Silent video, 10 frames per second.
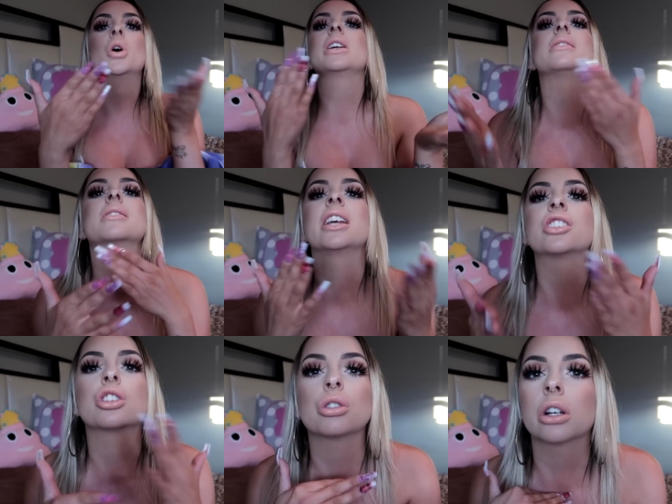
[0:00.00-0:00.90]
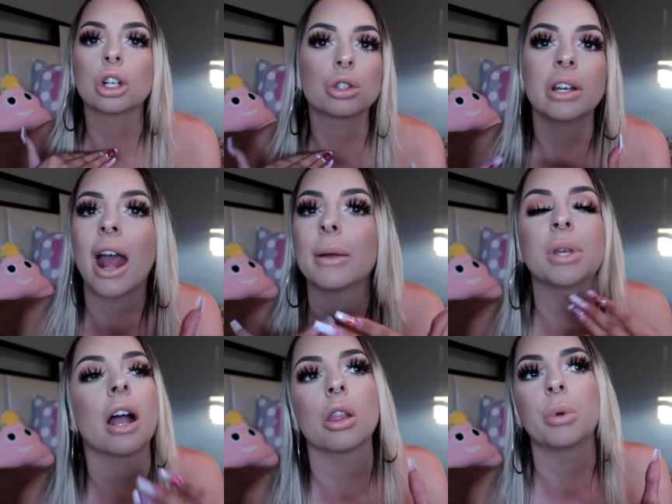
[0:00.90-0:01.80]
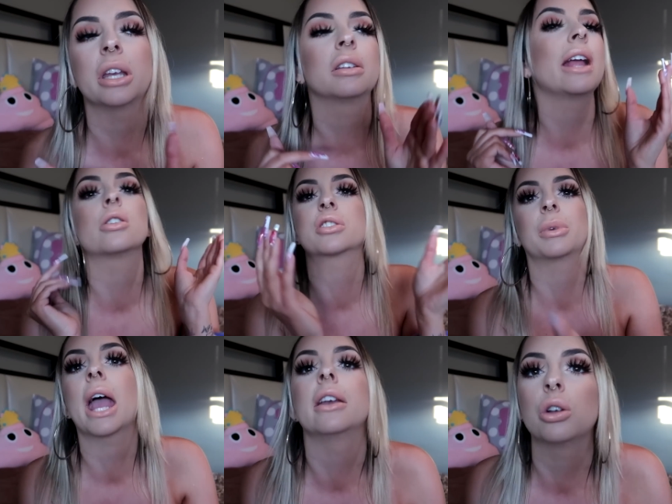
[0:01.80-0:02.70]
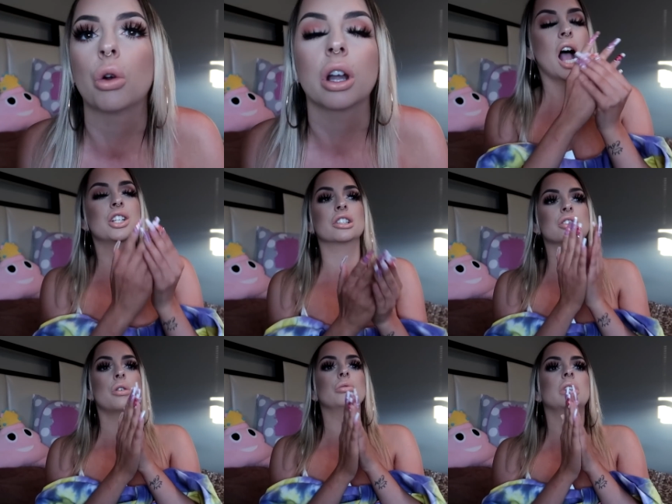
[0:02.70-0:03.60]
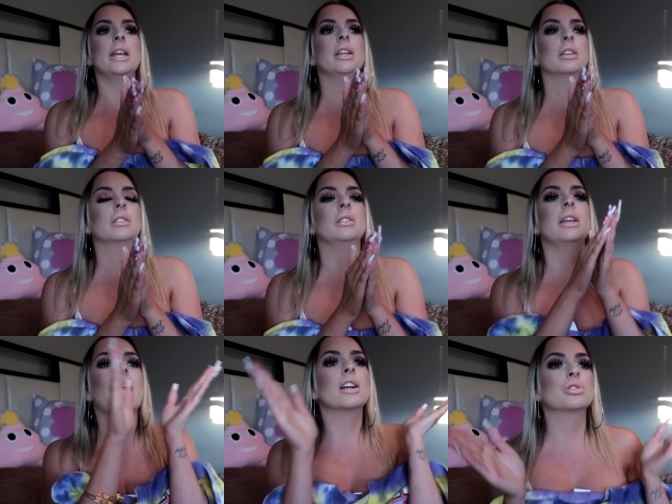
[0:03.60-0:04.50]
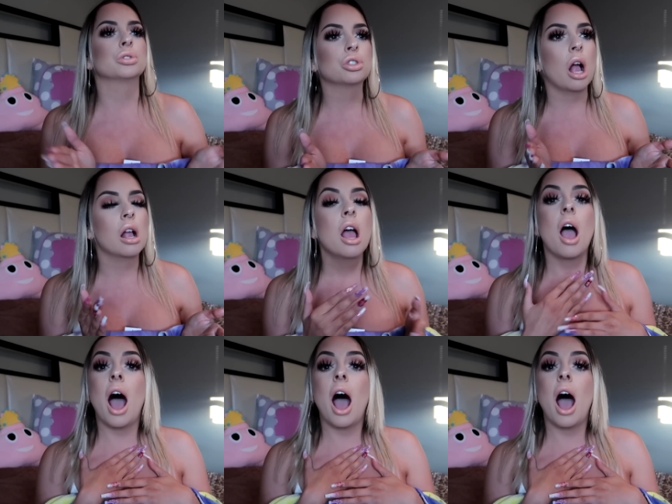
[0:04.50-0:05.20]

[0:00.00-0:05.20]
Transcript: Kisses, kisses, trick or treat, happy Halloween. Here's some candy corn. I just don't like the actual truck.